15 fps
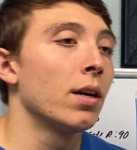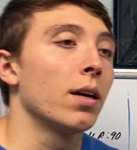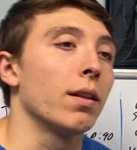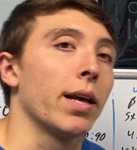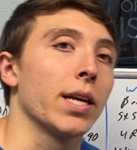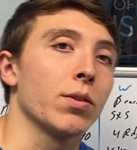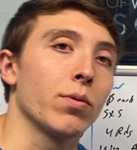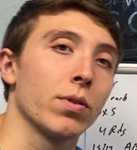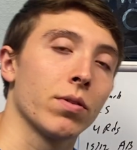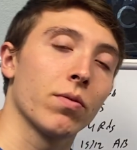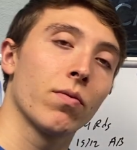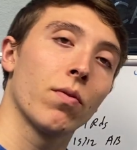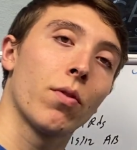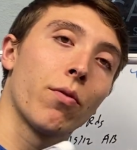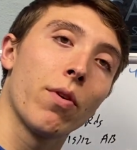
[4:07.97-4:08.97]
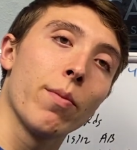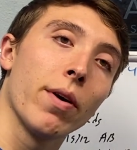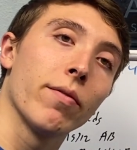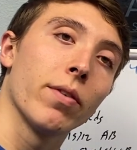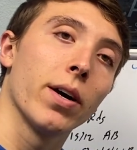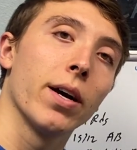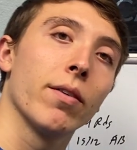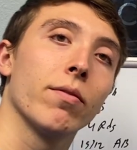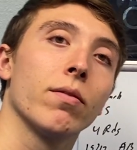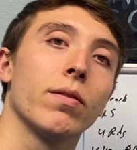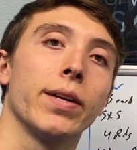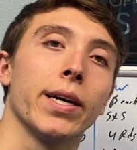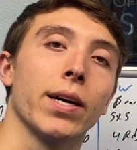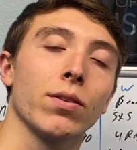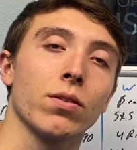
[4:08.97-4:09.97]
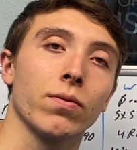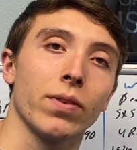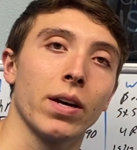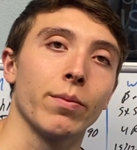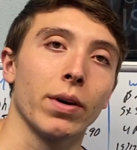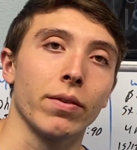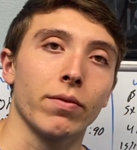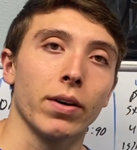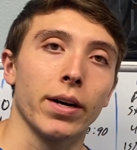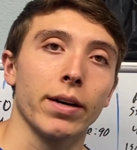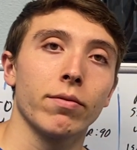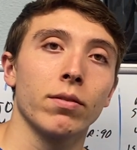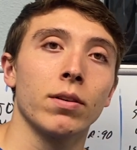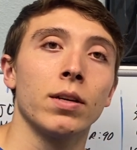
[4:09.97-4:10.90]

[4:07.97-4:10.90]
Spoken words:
Last week was 3x5, now it's a 5x5.